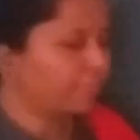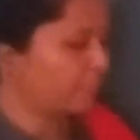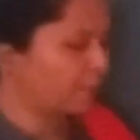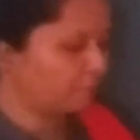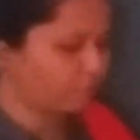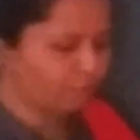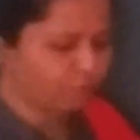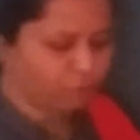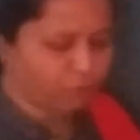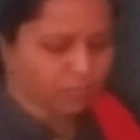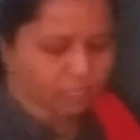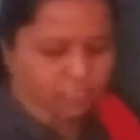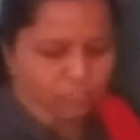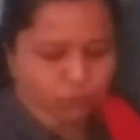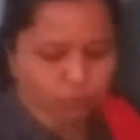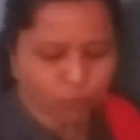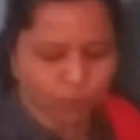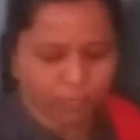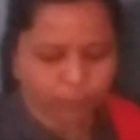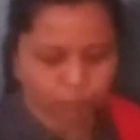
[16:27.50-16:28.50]
The
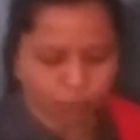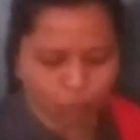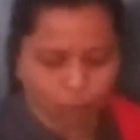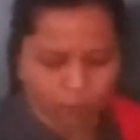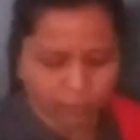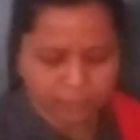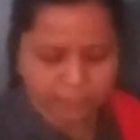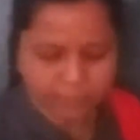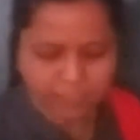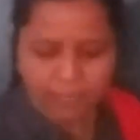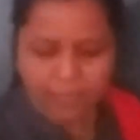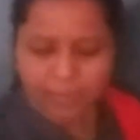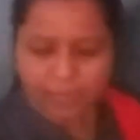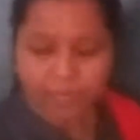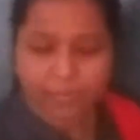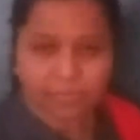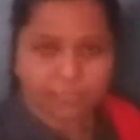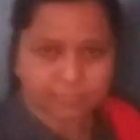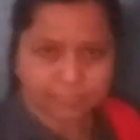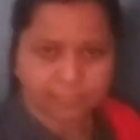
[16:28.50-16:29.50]
first one was
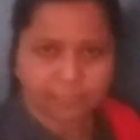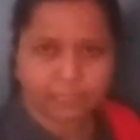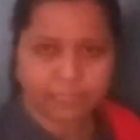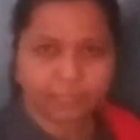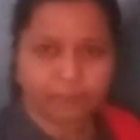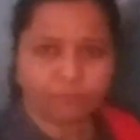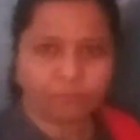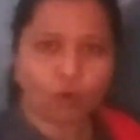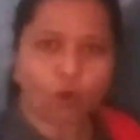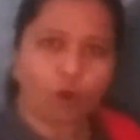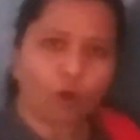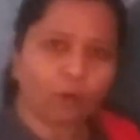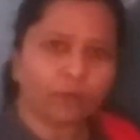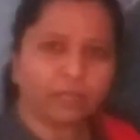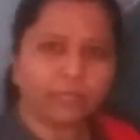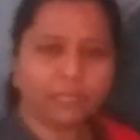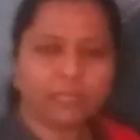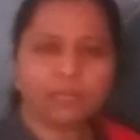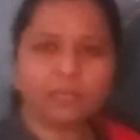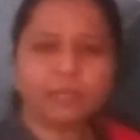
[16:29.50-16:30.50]
assertive or
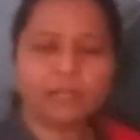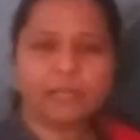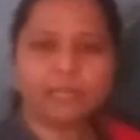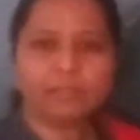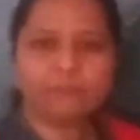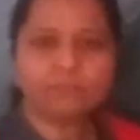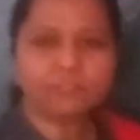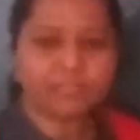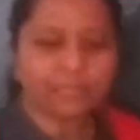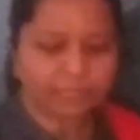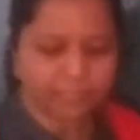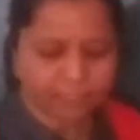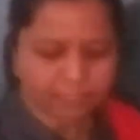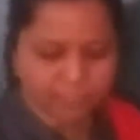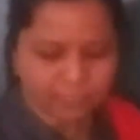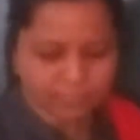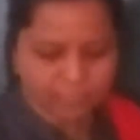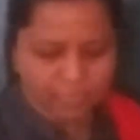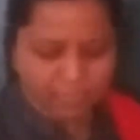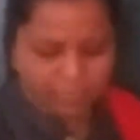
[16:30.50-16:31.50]
a declarative
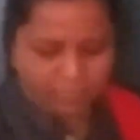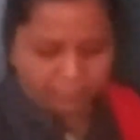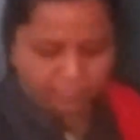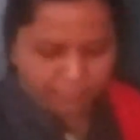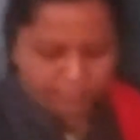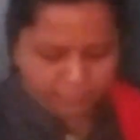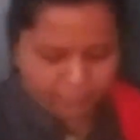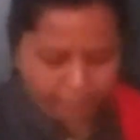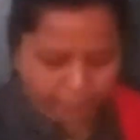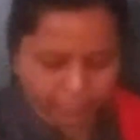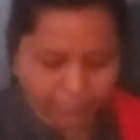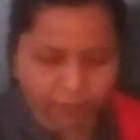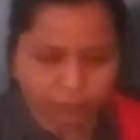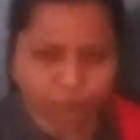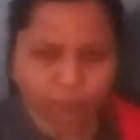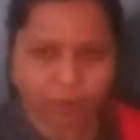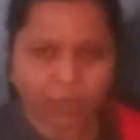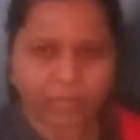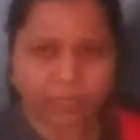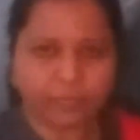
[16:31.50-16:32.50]
sentence. The
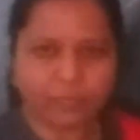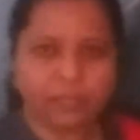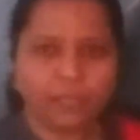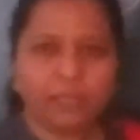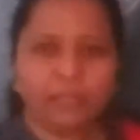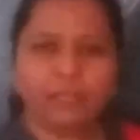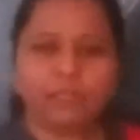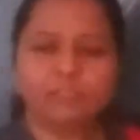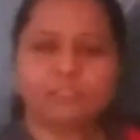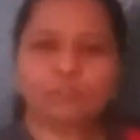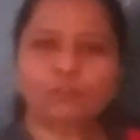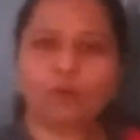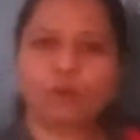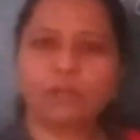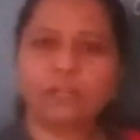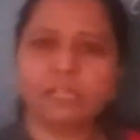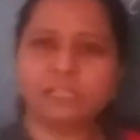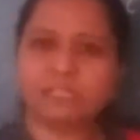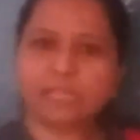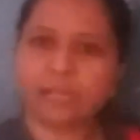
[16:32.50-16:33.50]
second one is
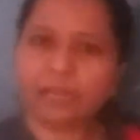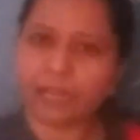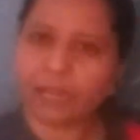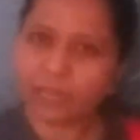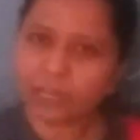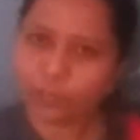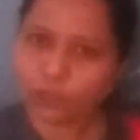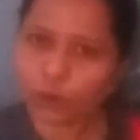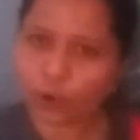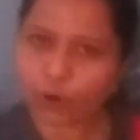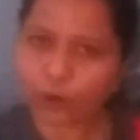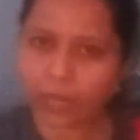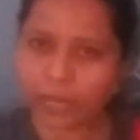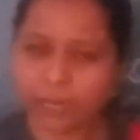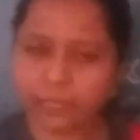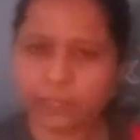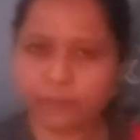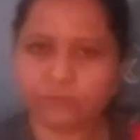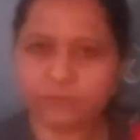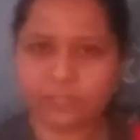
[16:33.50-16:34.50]
called as an
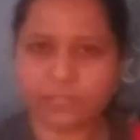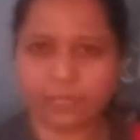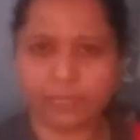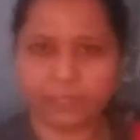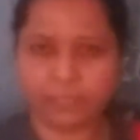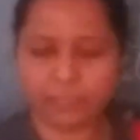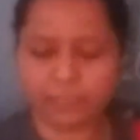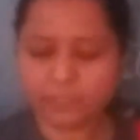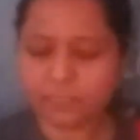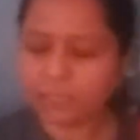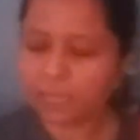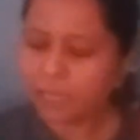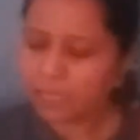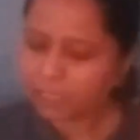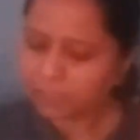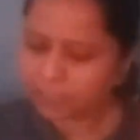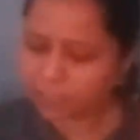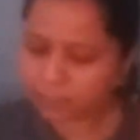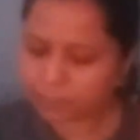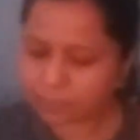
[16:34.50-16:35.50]
interrogative sentence.
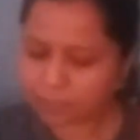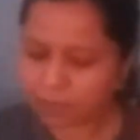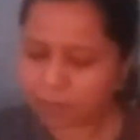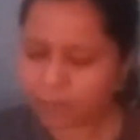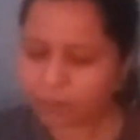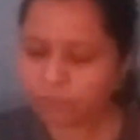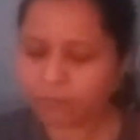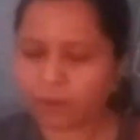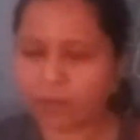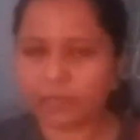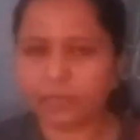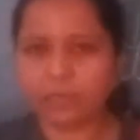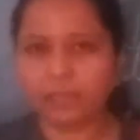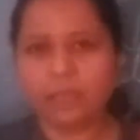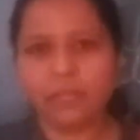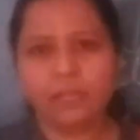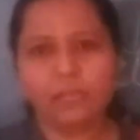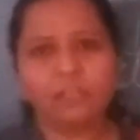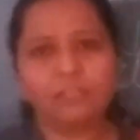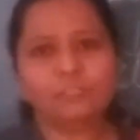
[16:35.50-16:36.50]
The third
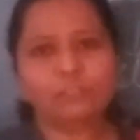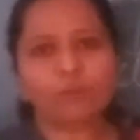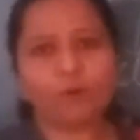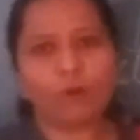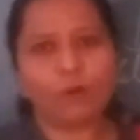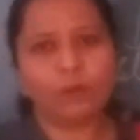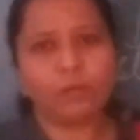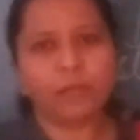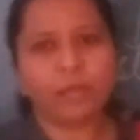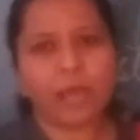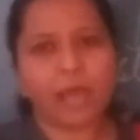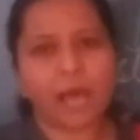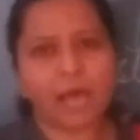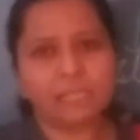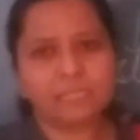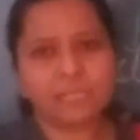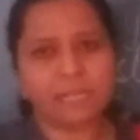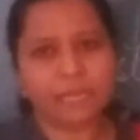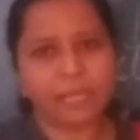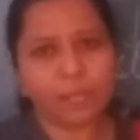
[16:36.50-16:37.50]
one is called
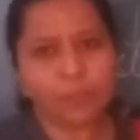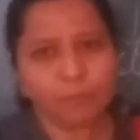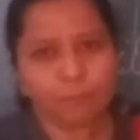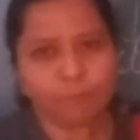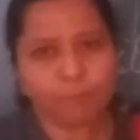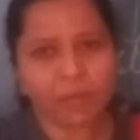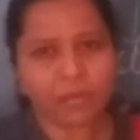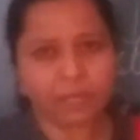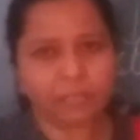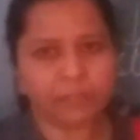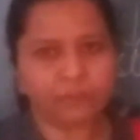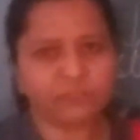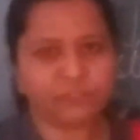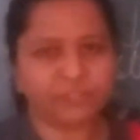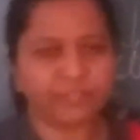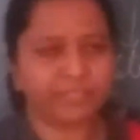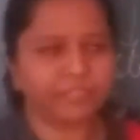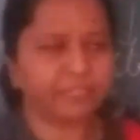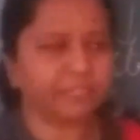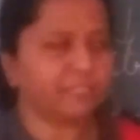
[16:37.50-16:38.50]
as an imperative
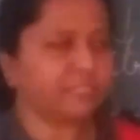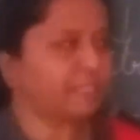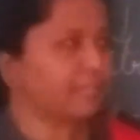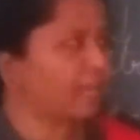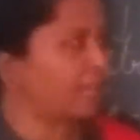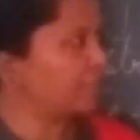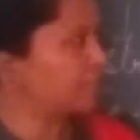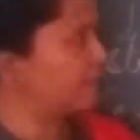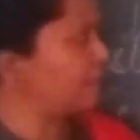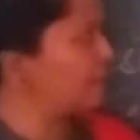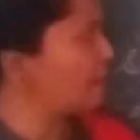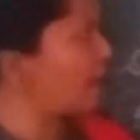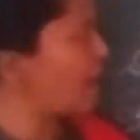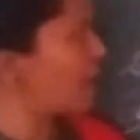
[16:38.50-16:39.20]
sentence, and the